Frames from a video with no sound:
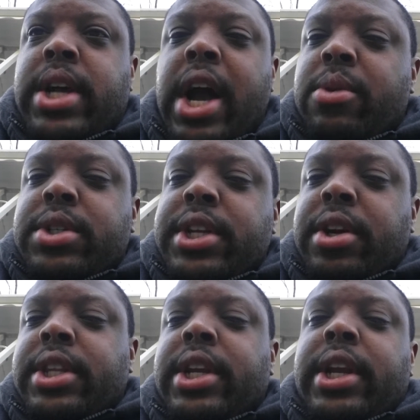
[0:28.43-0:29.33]
God was the
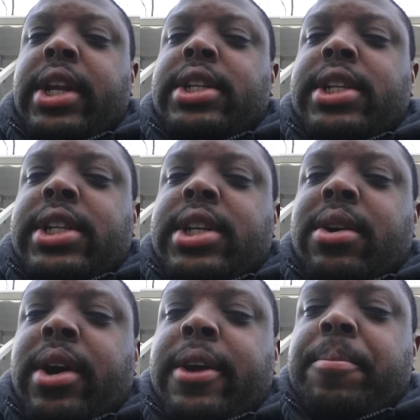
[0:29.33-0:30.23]
only thing that
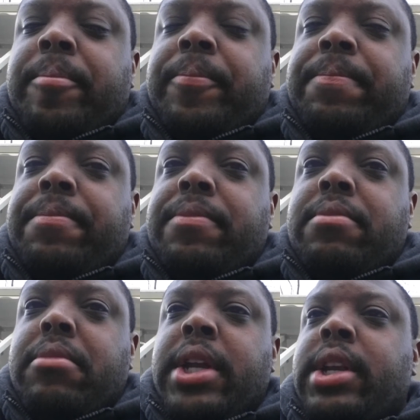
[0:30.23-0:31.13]
existed, right?
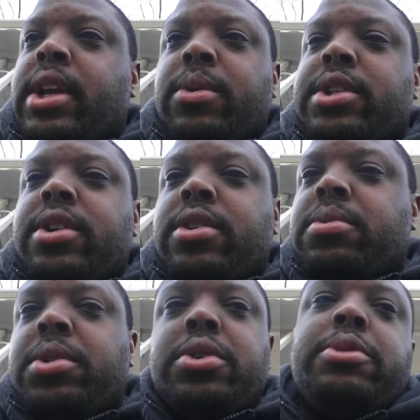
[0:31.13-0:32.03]
Meaning there was no
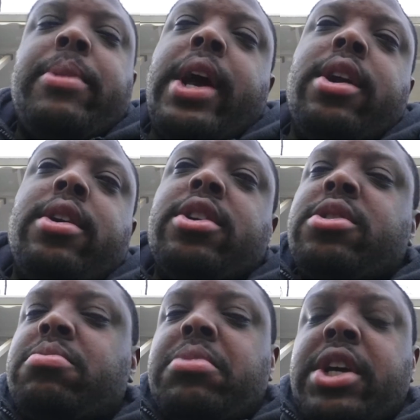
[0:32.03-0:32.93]
loose
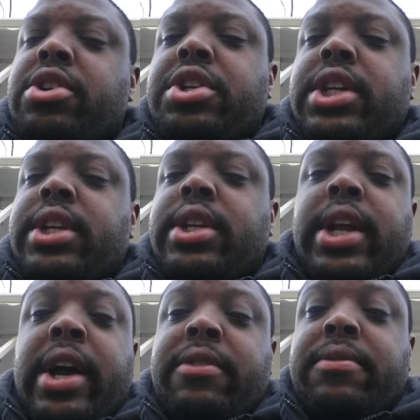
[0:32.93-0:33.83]
matter, energy,
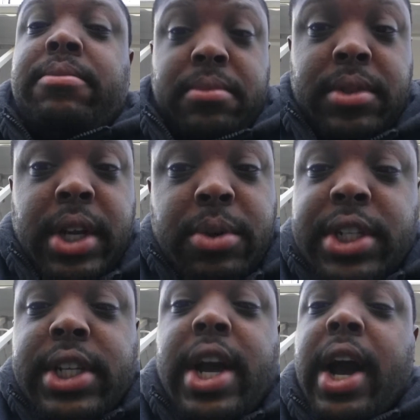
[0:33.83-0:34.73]
life. It
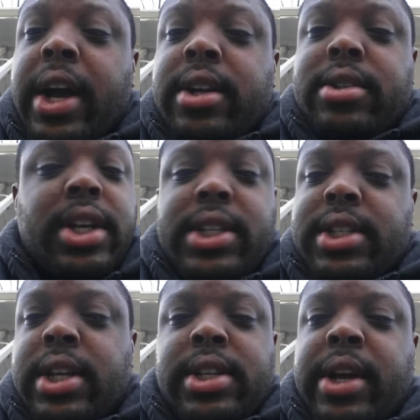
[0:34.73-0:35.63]
was just God.
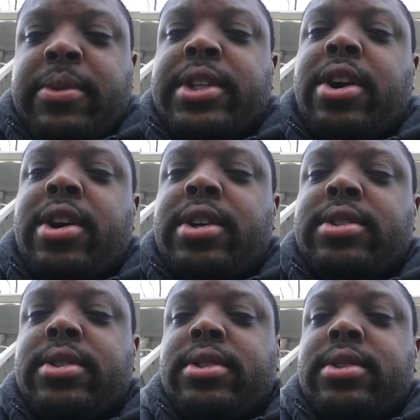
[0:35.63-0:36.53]
That was all.
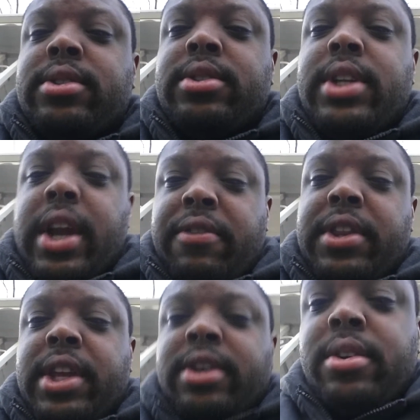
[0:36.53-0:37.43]

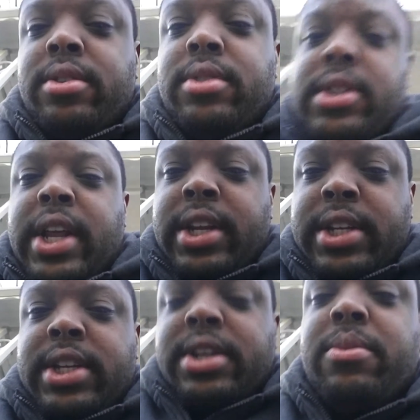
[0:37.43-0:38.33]
Everything that
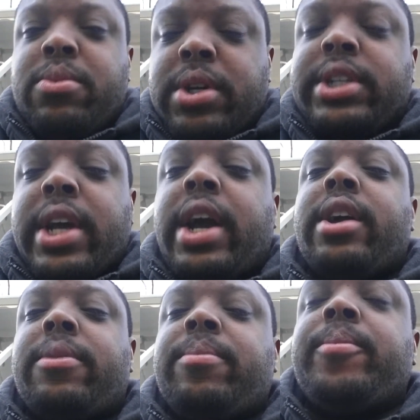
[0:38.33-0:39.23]
existed was
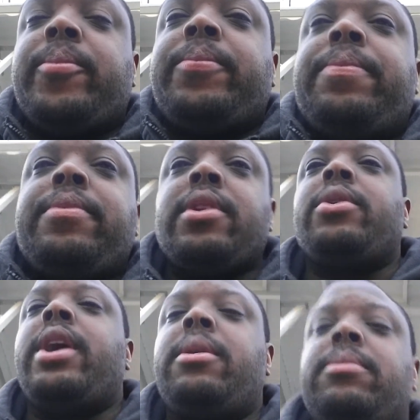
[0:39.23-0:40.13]
God. Okay?